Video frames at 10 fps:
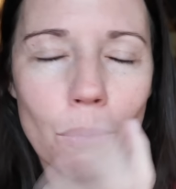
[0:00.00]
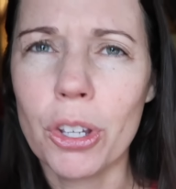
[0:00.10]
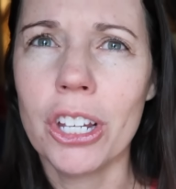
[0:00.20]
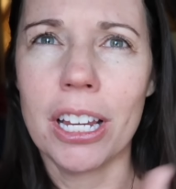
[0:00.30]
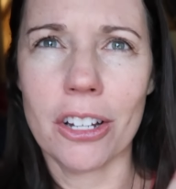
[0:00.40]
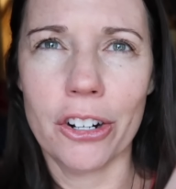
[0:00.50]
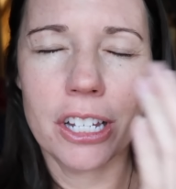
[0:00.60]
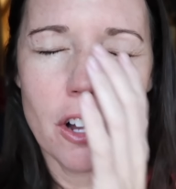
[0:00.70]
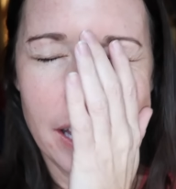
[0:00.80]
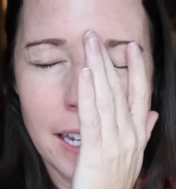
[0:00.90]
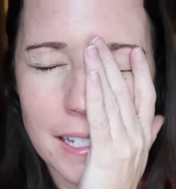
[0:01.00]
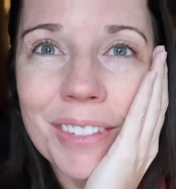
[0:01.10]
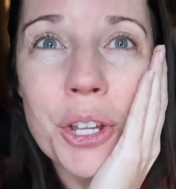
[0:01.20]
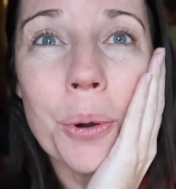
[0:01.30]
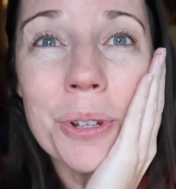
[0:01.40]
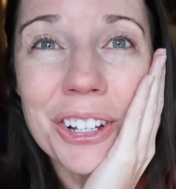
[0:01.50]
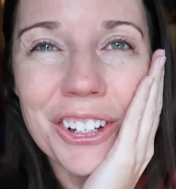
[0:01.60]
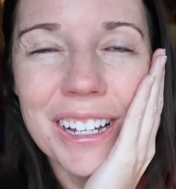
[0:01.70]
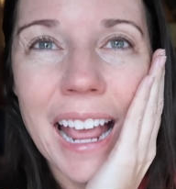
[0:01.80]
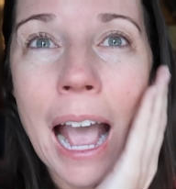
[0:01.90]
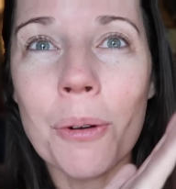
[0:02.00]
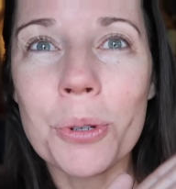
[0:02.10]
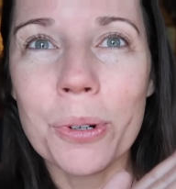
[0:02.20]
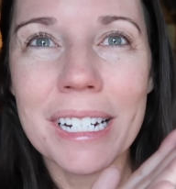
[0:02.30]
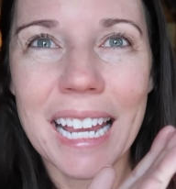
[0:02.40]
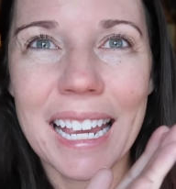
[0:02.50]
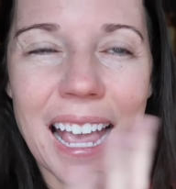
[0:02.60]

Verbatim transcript: Well, you guys already saw Ace. So it was a good outdoor day